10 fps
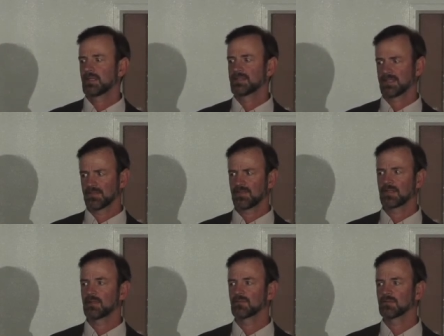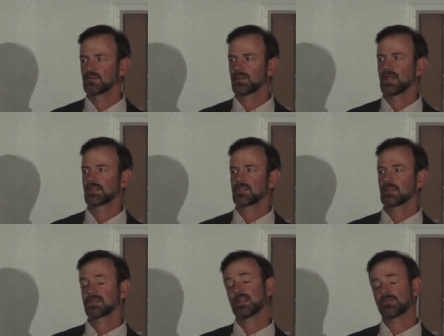a significant number of women actually
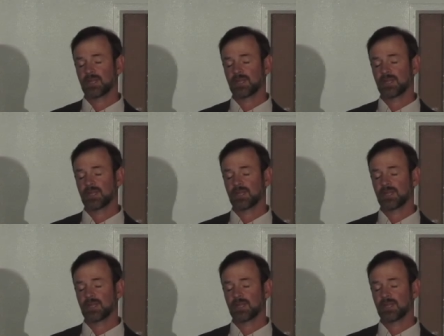on our staff.